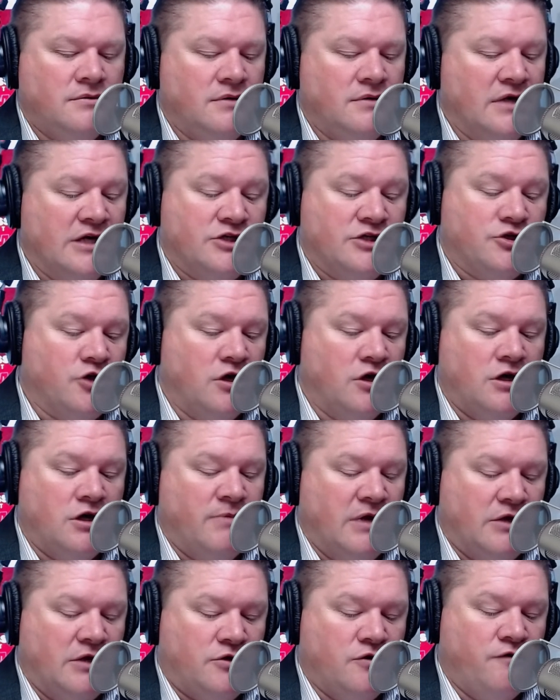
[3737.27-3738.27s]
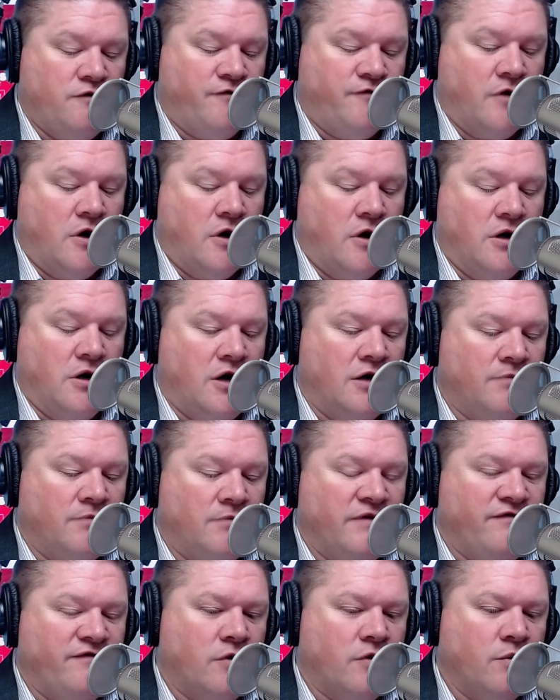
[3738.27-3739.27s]
it's going to be too far gone
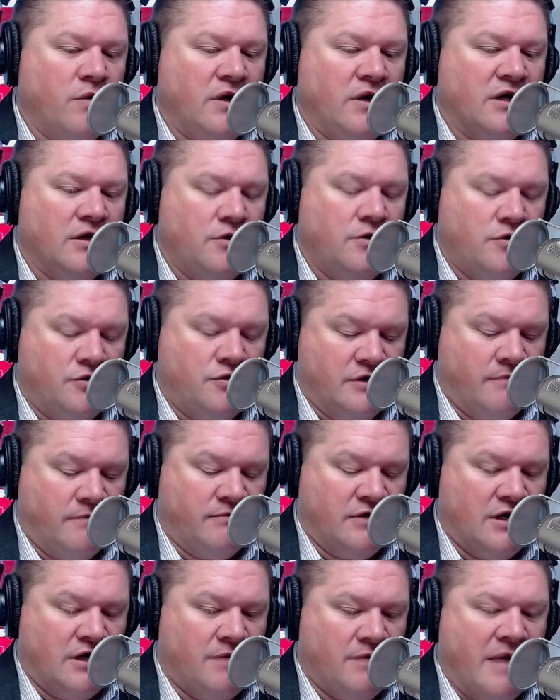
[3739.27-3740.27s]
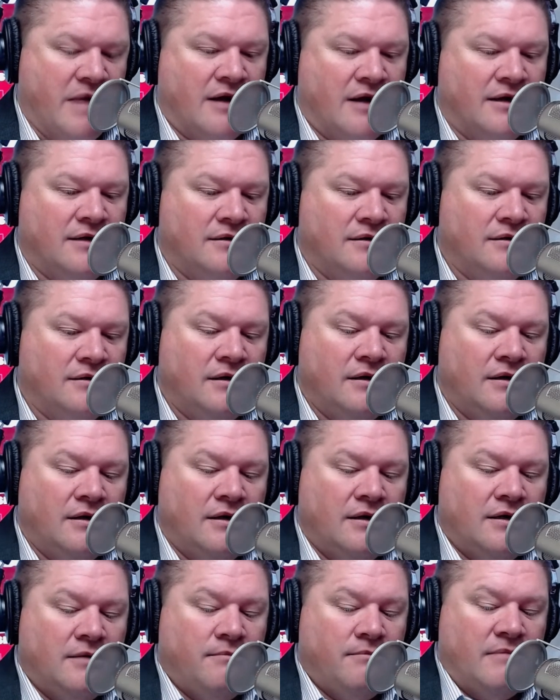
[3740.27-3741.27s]
before we can do something about it.
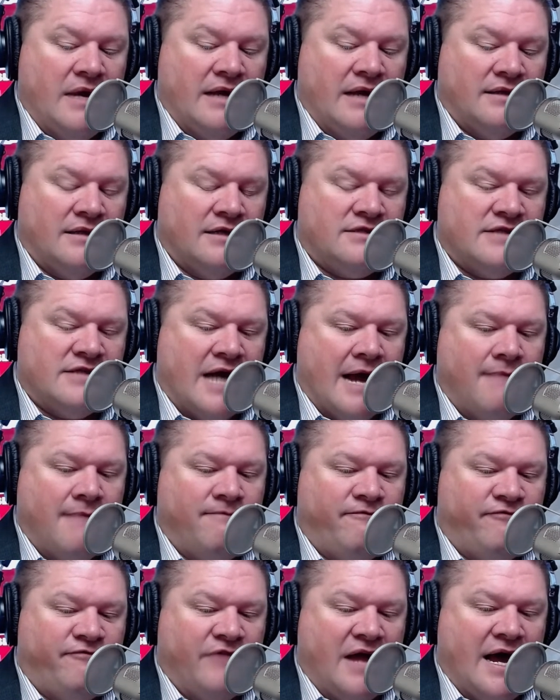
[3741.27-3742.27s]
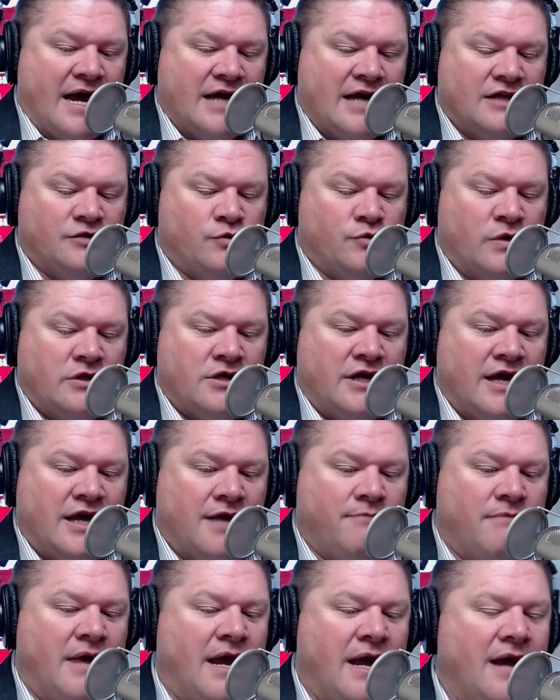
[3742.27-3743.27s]
Man, the time flies when you
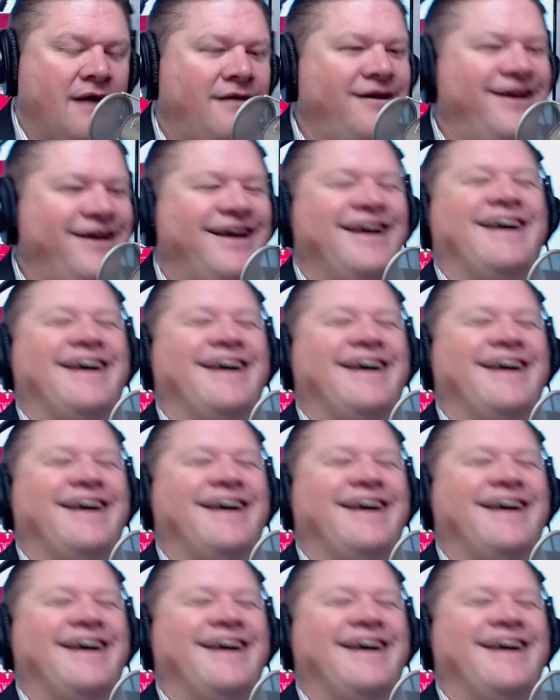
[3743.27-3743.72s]
get mad.